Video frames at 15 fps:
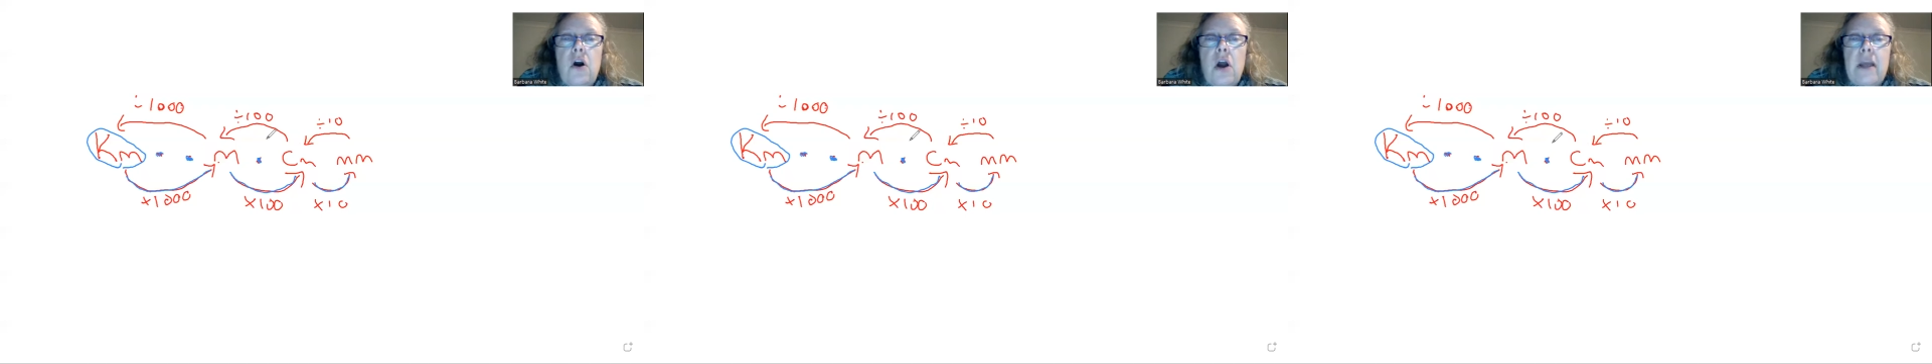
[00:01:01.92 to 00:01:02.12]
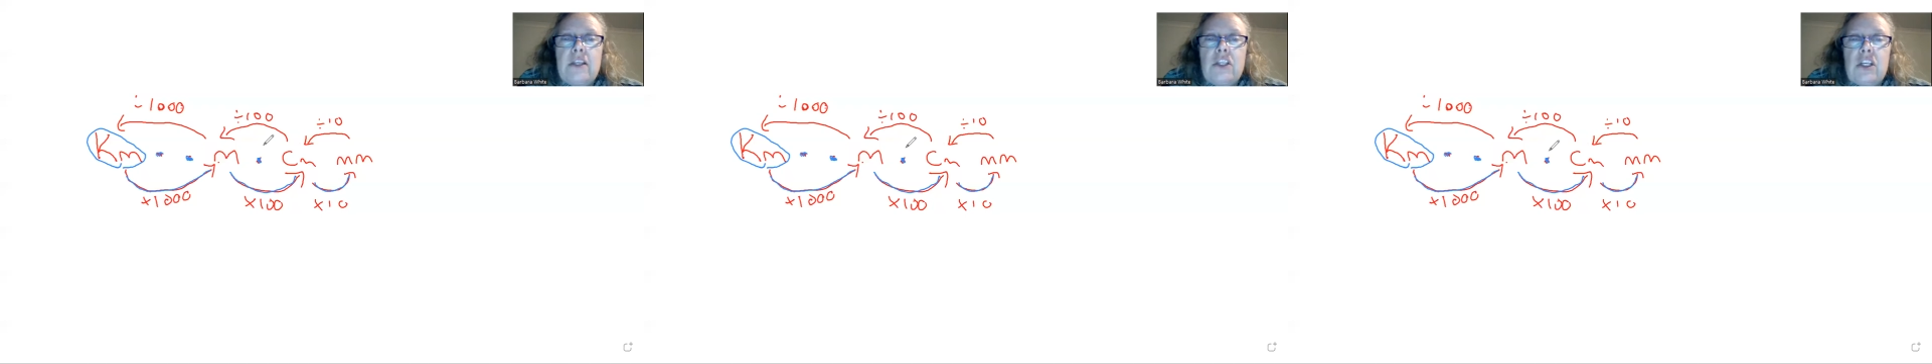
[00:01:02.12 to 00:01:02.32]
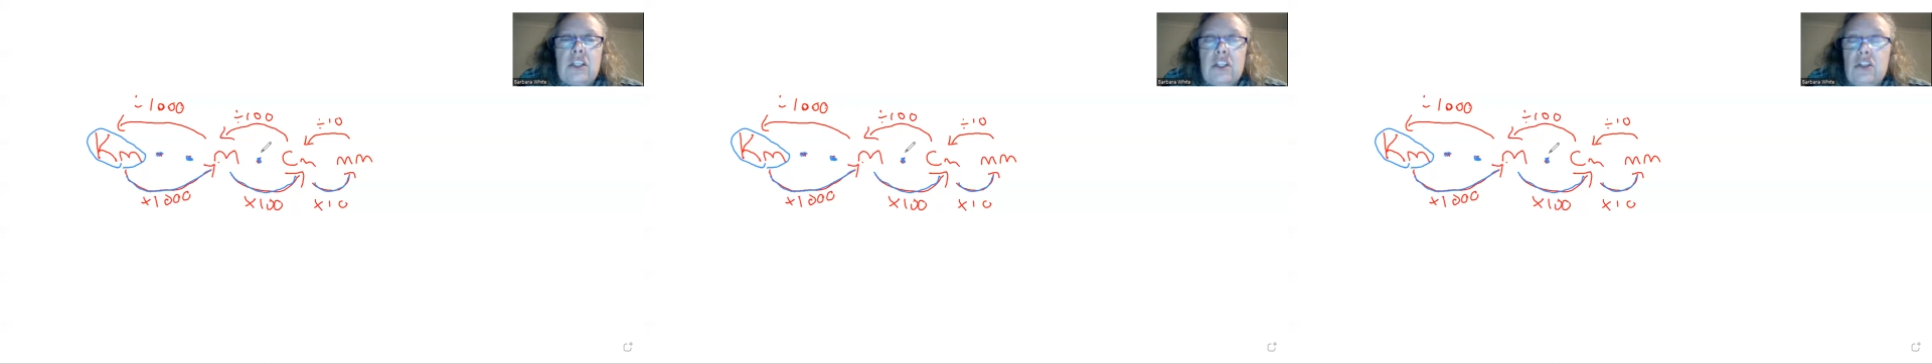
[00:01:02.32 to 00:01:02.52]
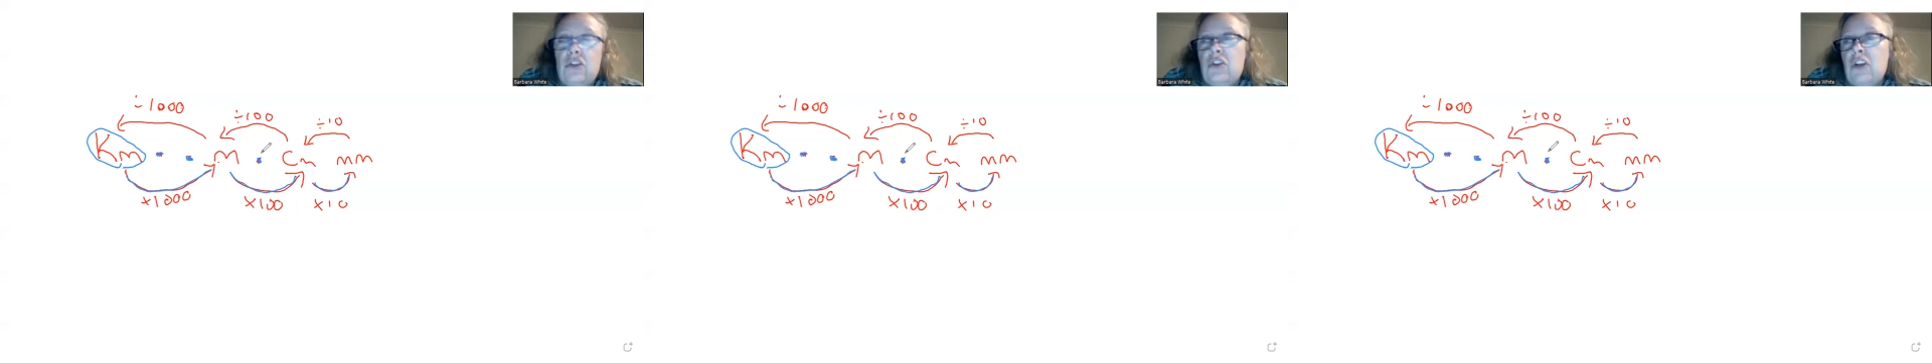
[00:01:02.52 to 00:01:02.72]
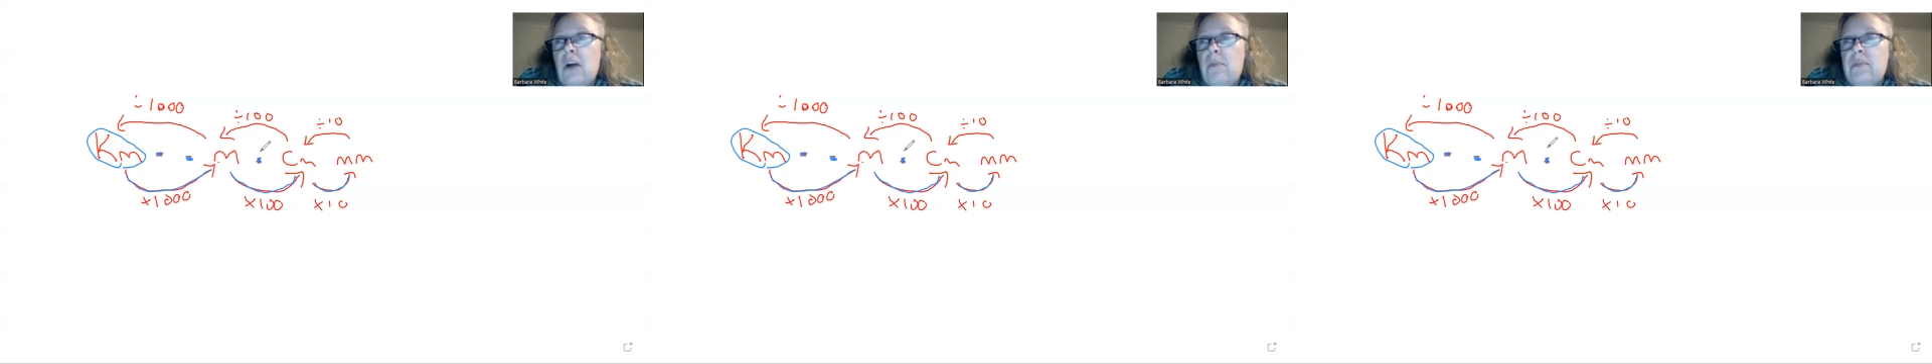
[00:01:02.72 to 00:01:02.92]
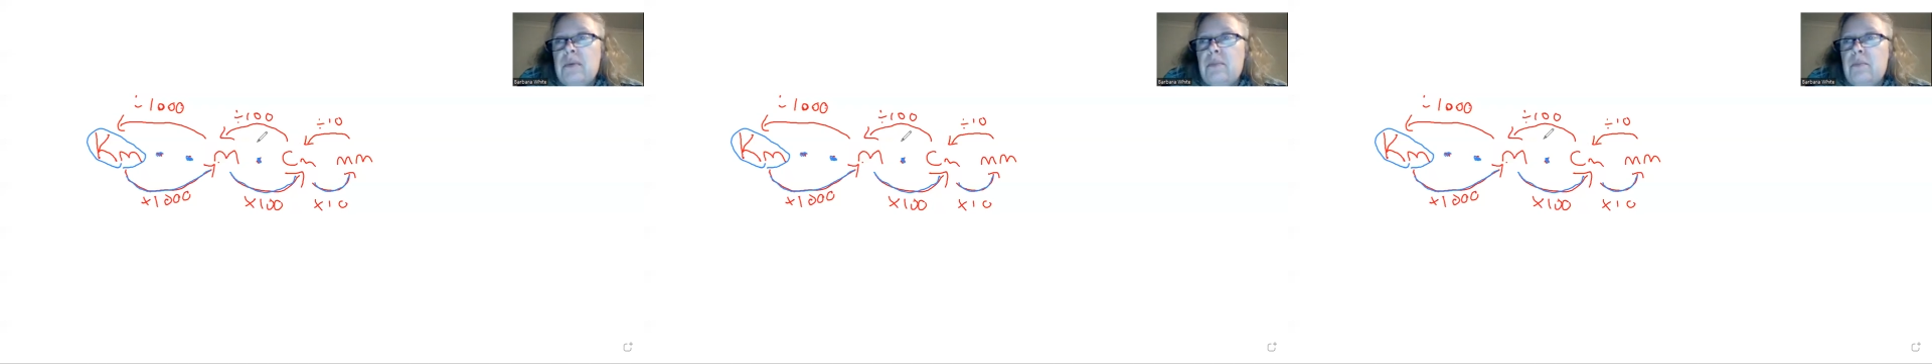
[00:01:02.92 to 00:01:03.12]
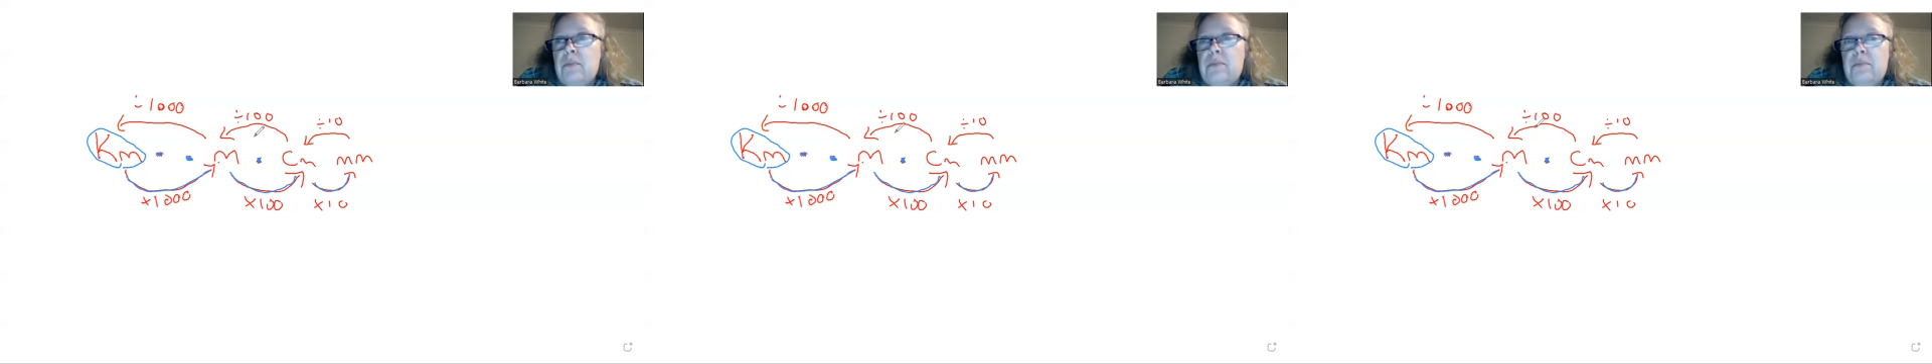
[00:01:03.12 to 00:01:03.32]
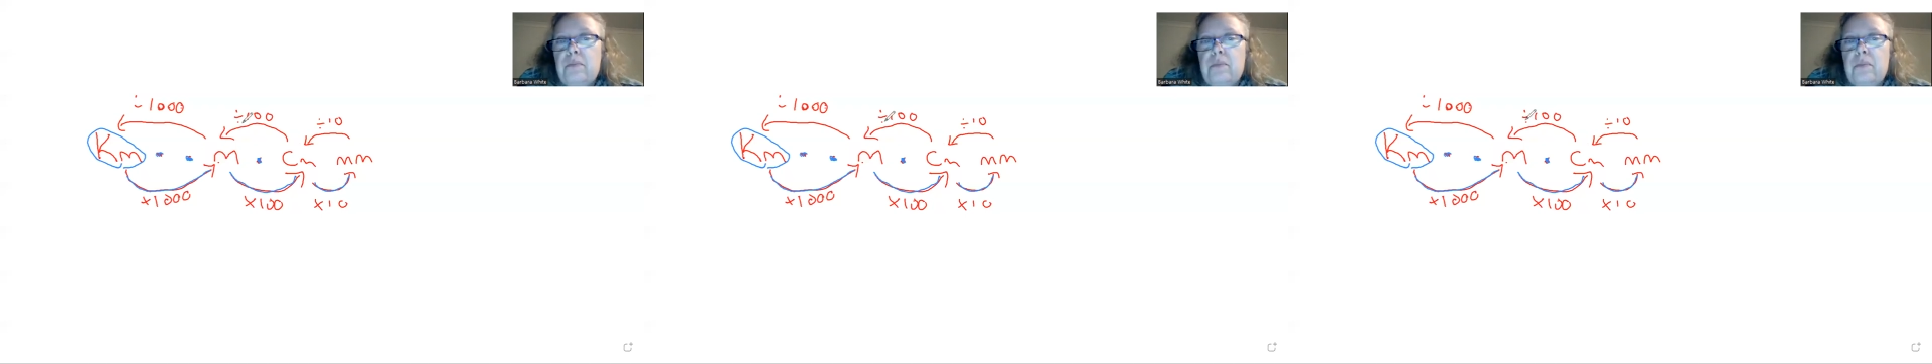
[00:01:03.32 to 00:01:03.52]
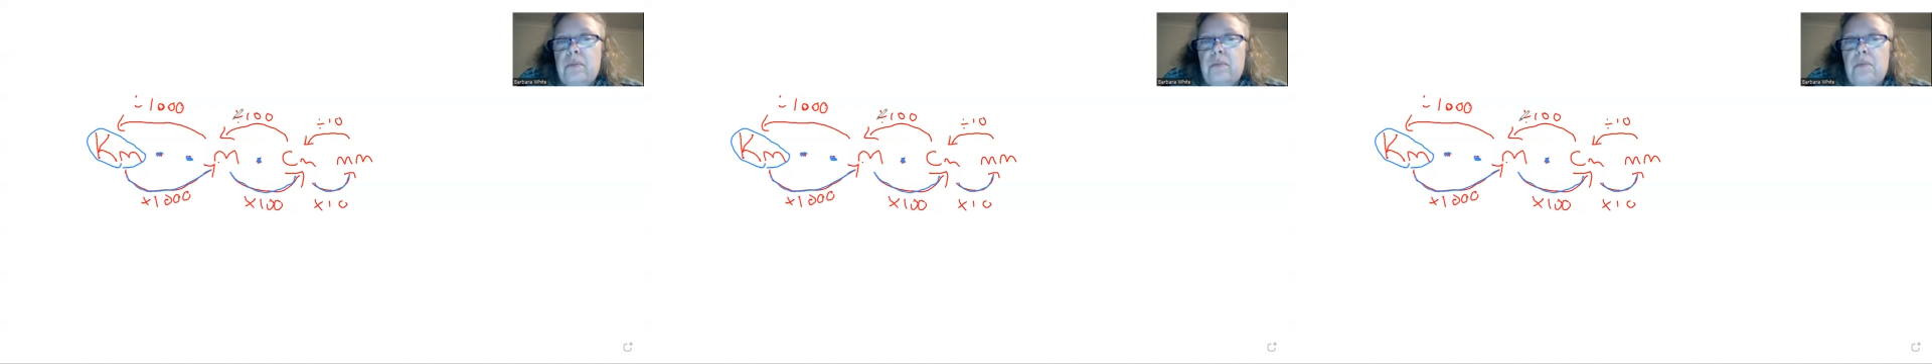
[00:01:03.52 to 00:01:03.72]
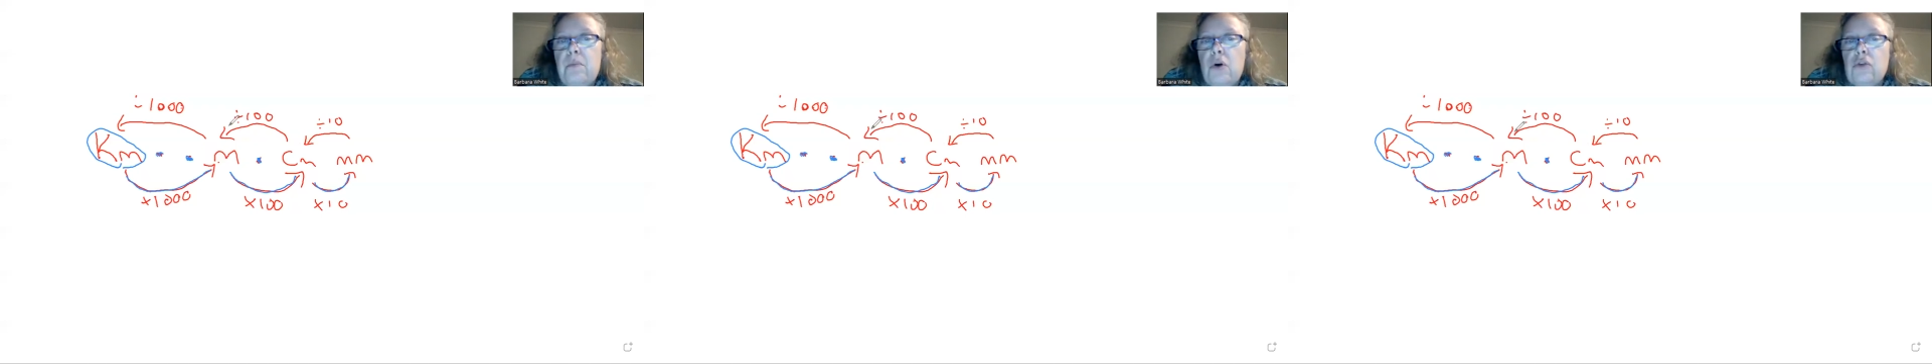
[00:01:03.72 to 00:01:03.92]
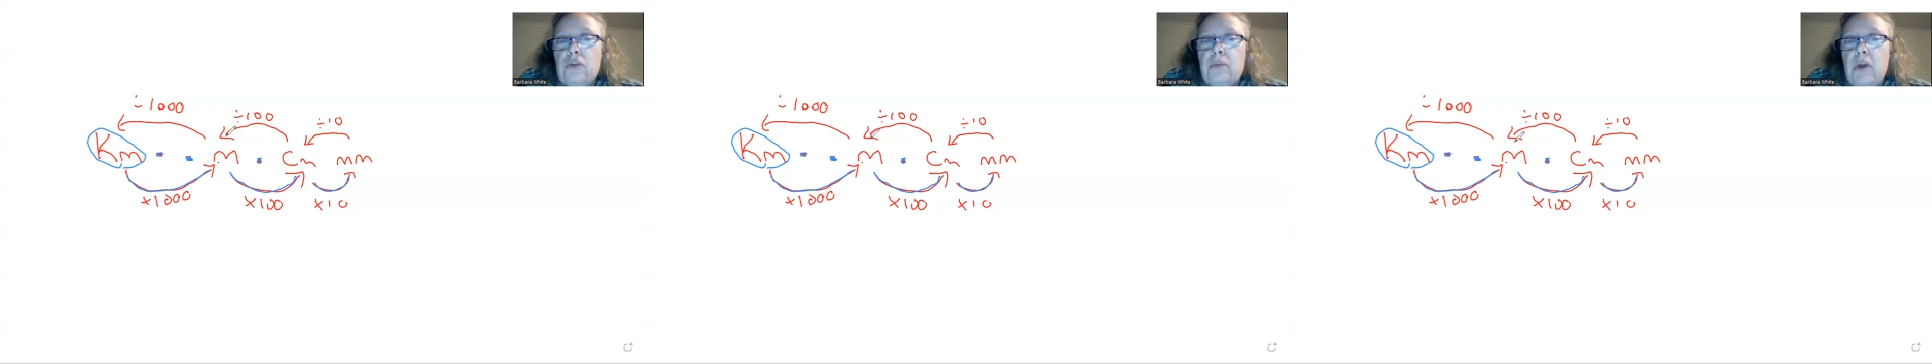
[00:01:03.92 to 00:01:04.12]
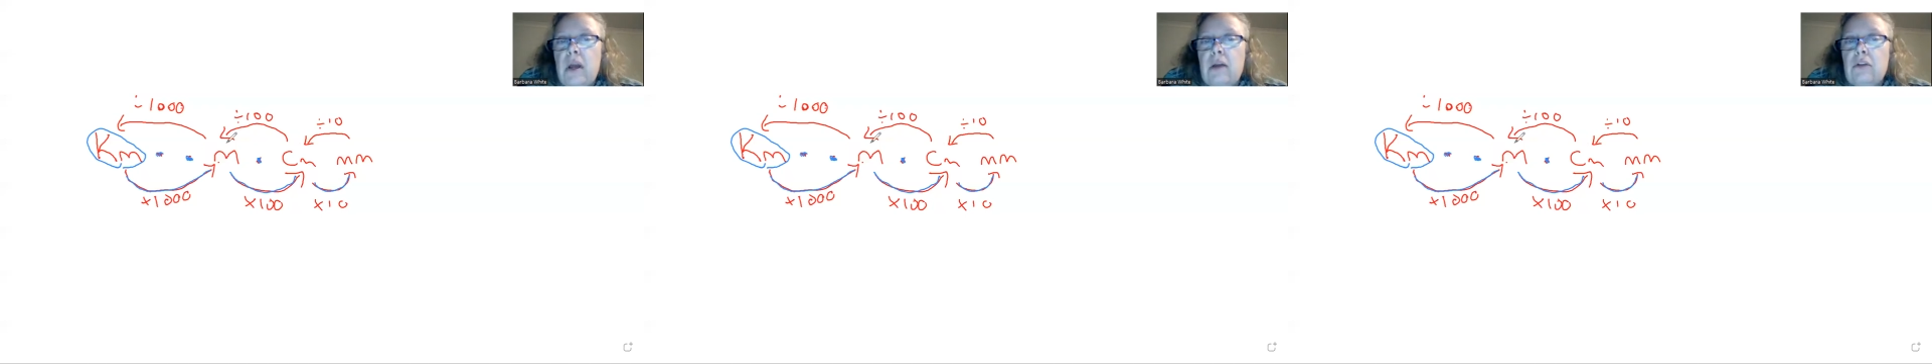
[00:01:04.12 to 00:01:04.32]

I just multiply